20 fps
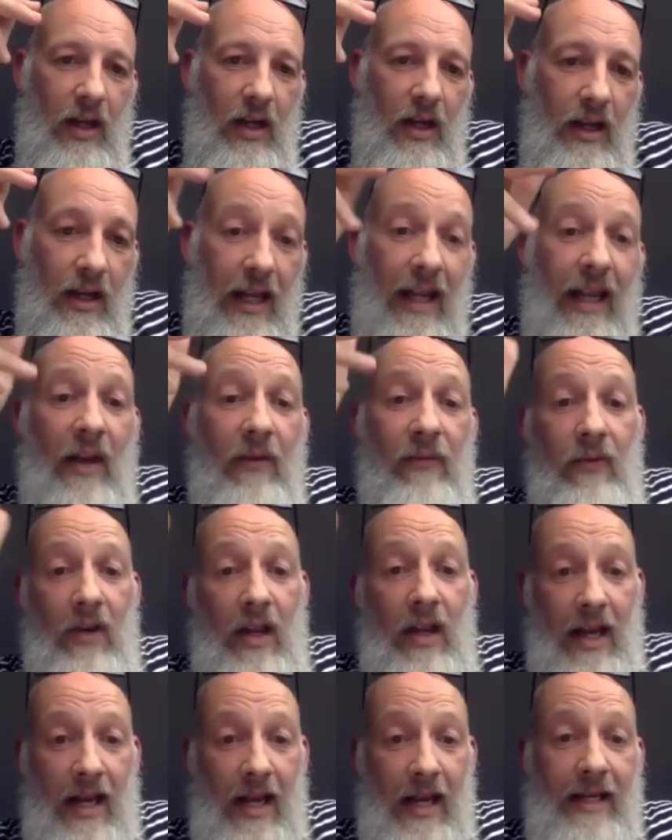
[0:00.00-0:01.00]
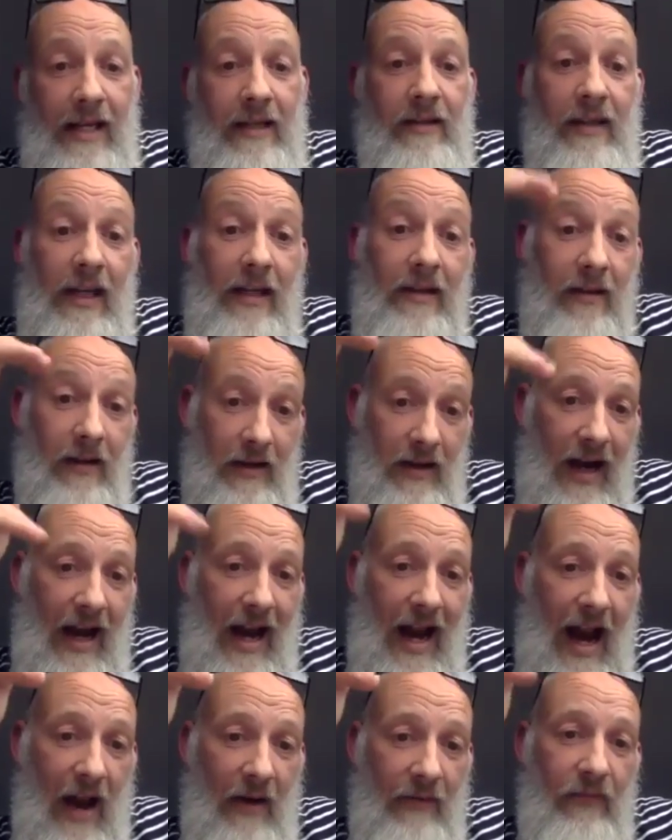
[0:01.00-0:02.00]
if he didn't
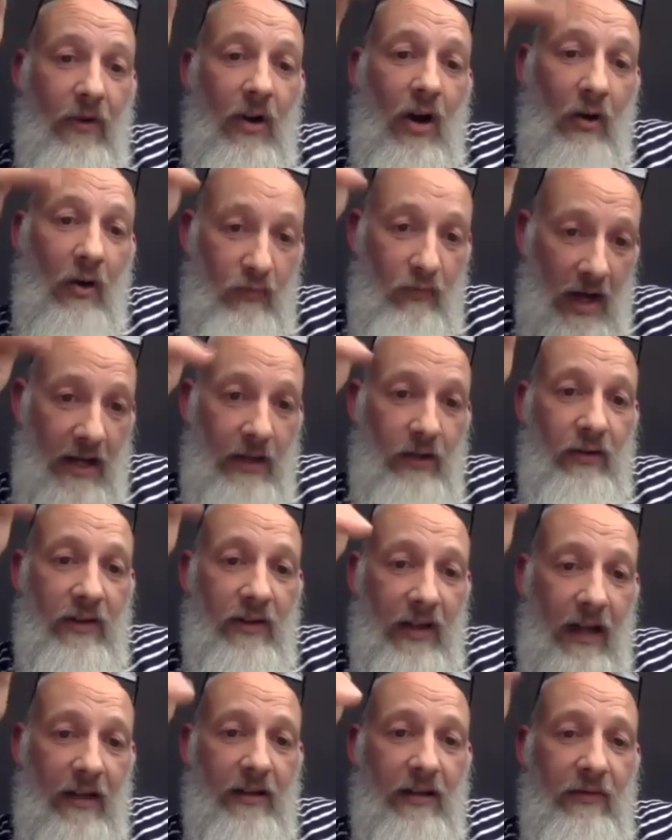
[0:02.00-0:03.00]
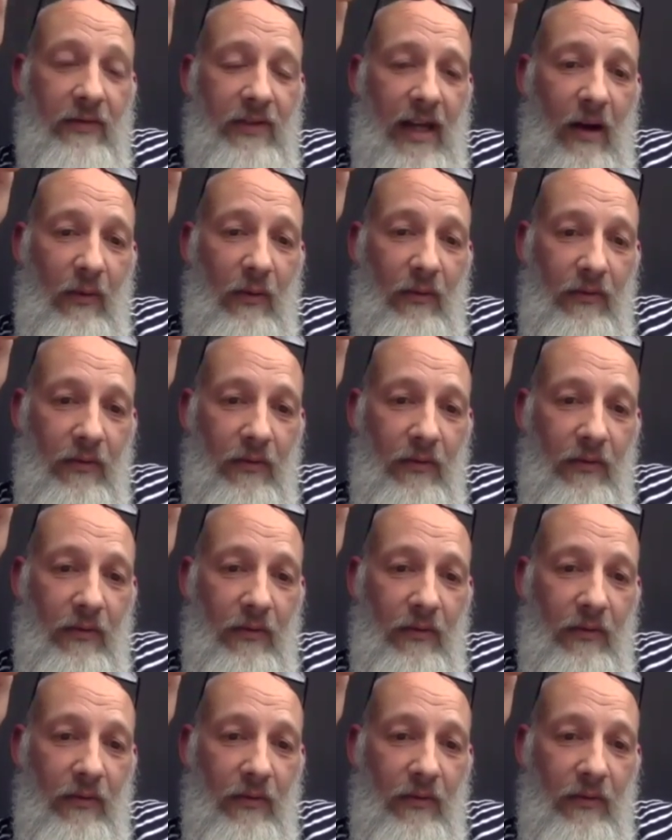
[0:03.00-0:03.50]
have a really good sense of self?